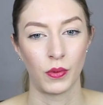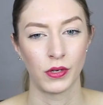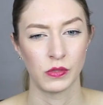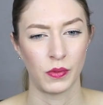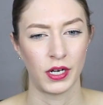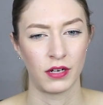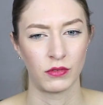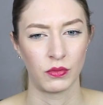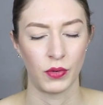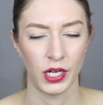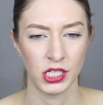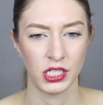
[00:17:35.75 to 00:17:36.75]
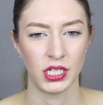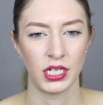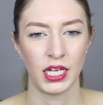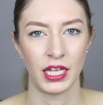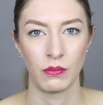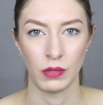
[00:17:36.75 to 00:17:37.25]
Postpartum
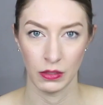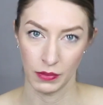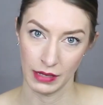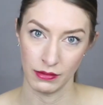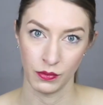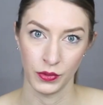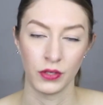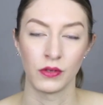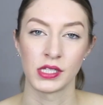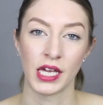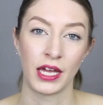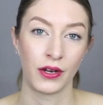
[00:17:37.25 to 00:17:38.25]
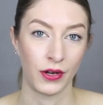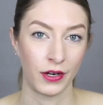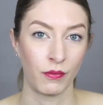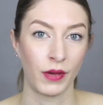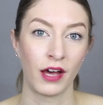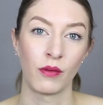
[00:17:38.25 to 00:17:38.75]
depression and the baby blues, I had
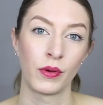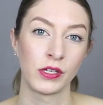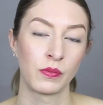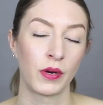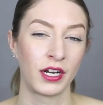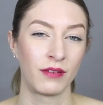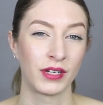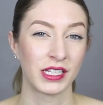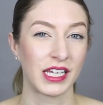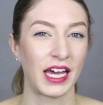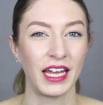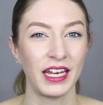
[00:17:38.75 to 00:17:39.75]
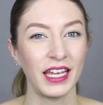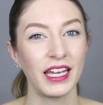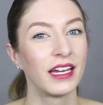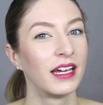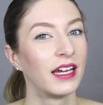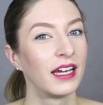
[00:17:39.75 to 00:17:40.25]
heard about. Postpartum
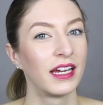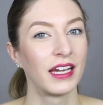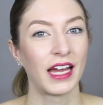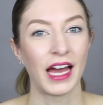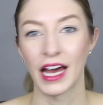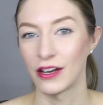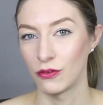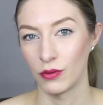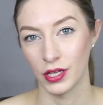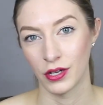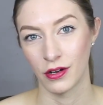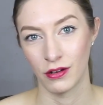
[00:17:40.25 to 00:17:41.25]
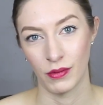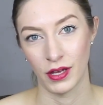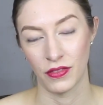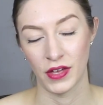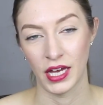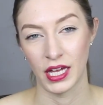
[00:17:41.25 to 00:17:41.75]
anxiety, hadn't really heard
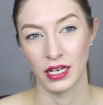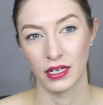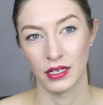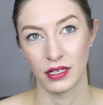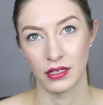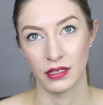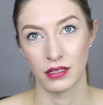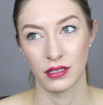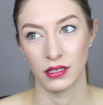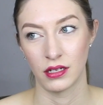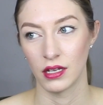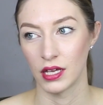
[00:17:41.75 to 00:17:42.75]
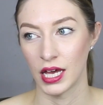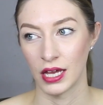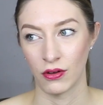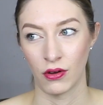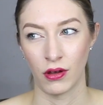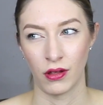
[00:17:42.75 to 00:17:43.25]
about that
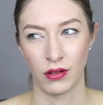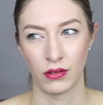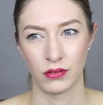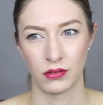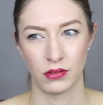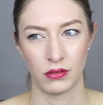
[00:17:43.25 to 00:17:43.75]
at all.